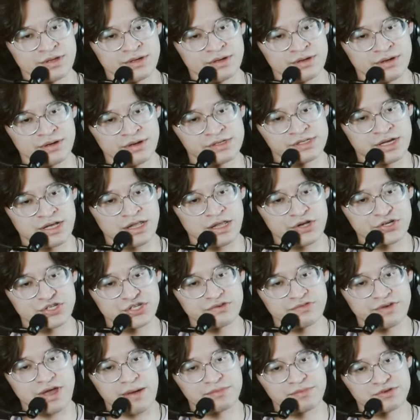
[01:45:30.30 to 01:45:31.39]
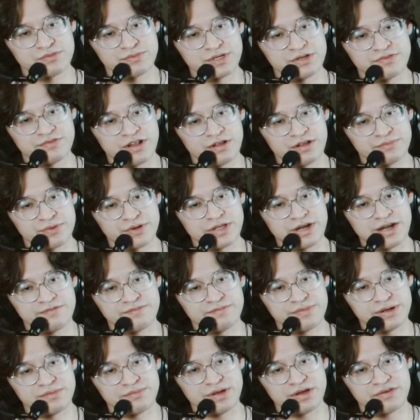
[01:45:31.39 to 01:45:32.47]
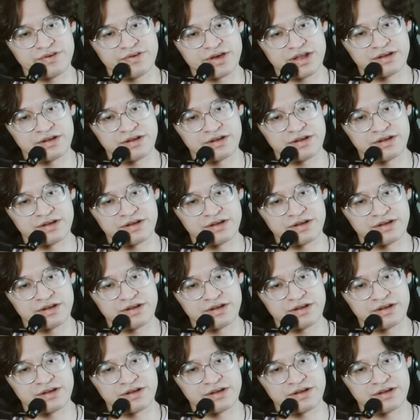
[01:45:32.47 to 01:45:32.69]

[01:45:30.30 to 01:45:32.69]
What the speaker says: It's a collection of games from a developer that I've been a big fan